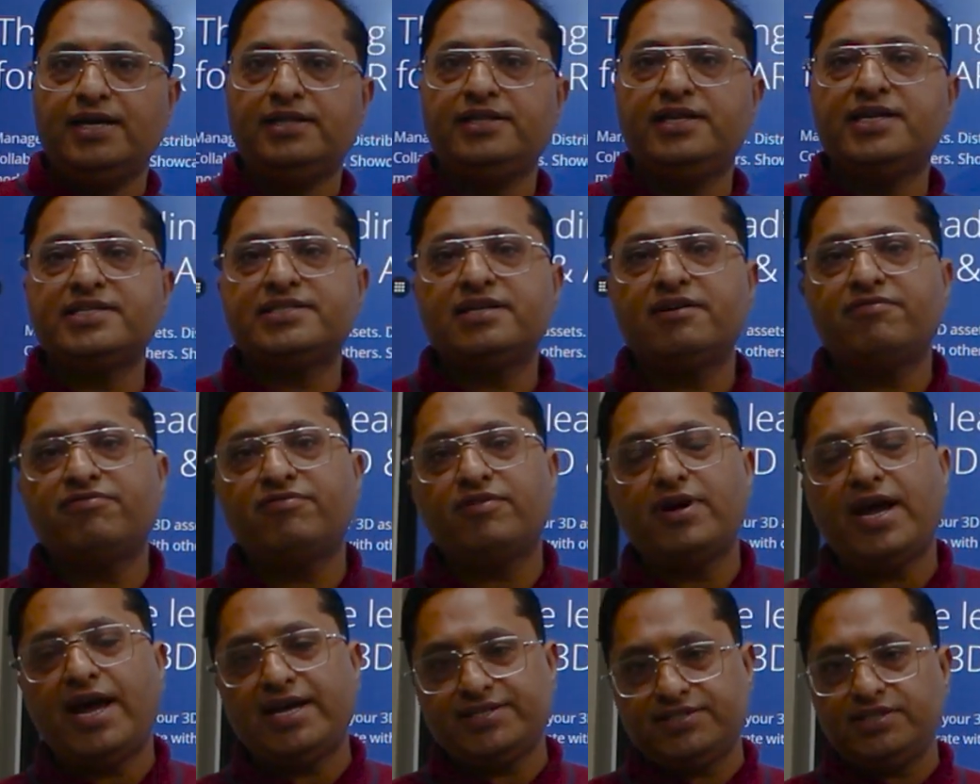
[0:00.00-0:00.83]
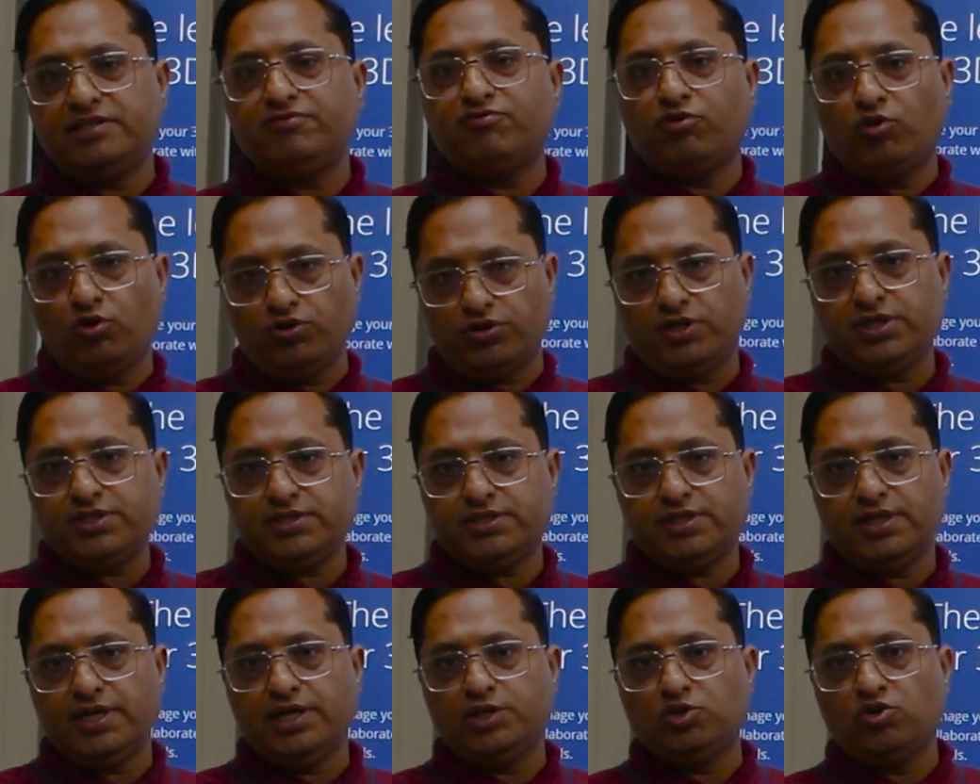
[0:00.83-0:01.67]
There's asset
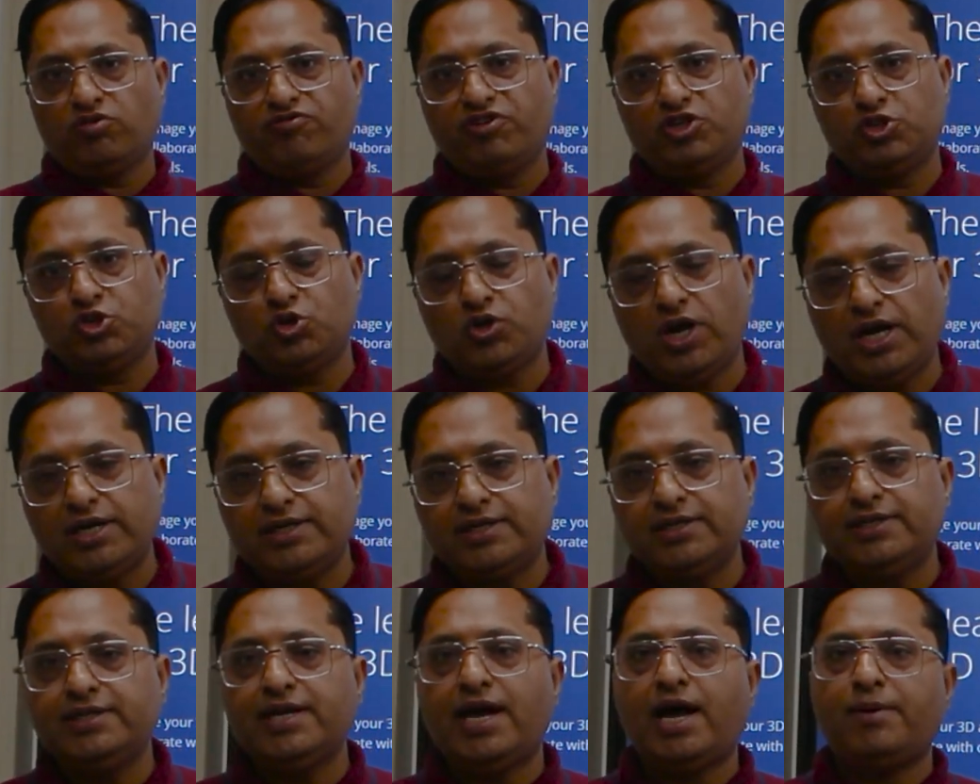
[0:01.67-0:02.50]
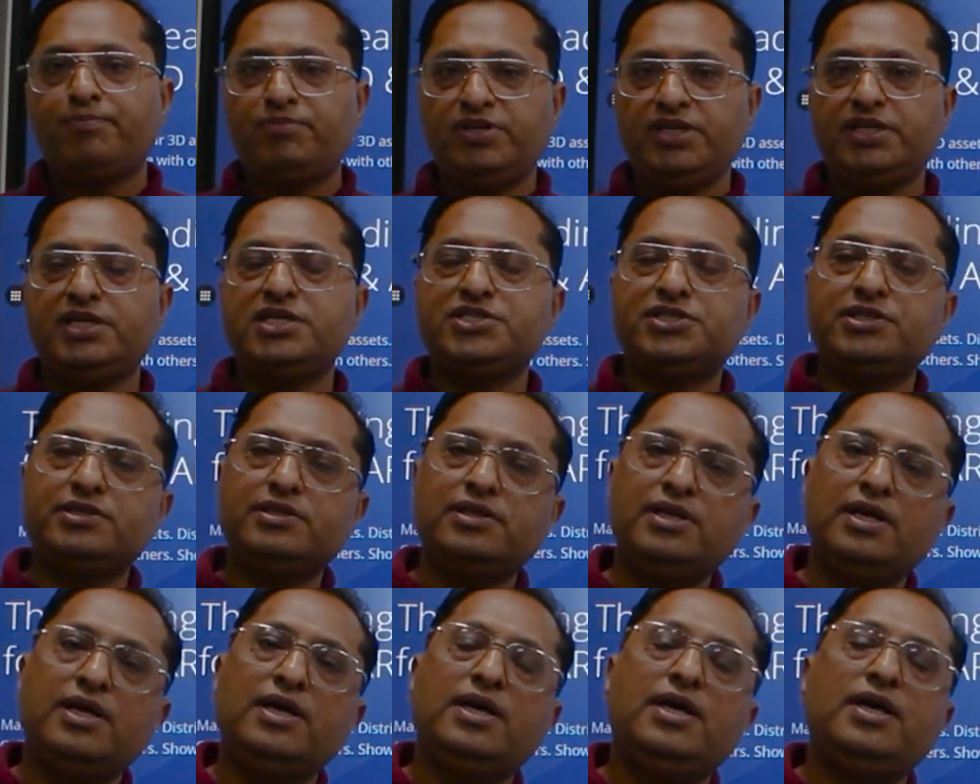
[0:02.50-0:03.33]
folders in your virtual reality
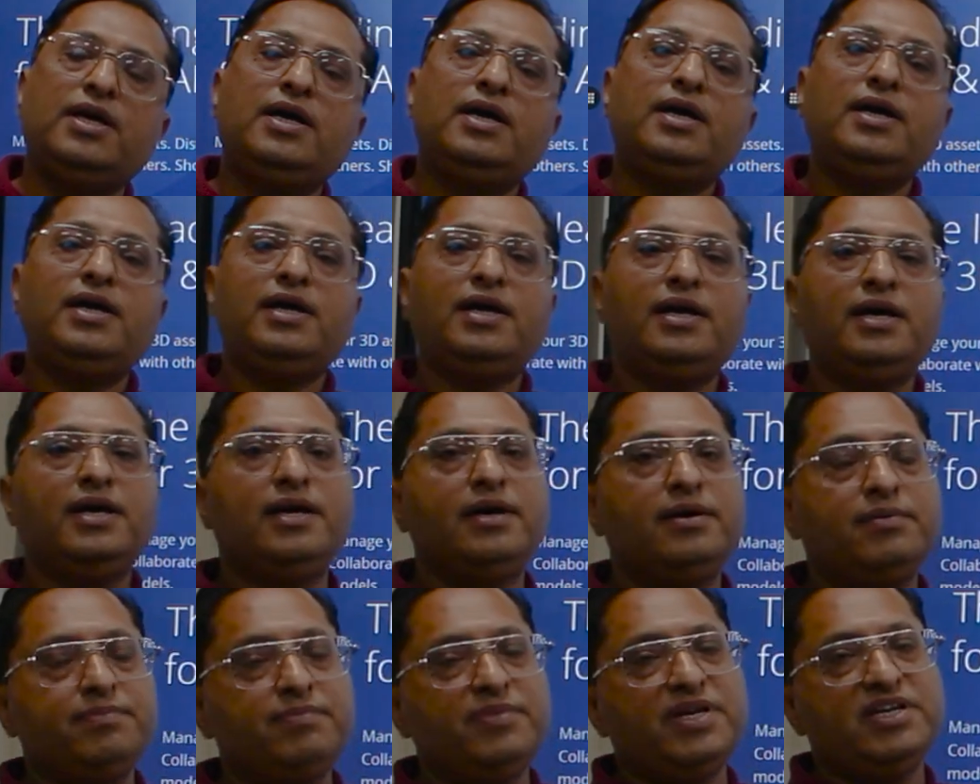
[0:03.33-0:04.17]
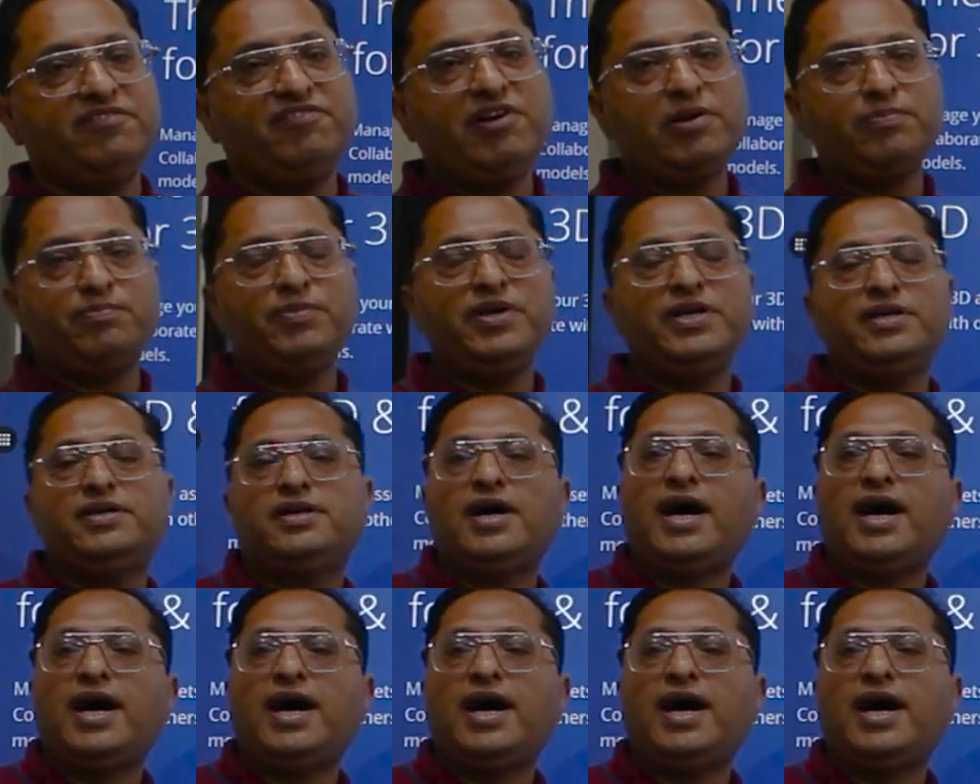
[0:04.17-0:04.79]
application development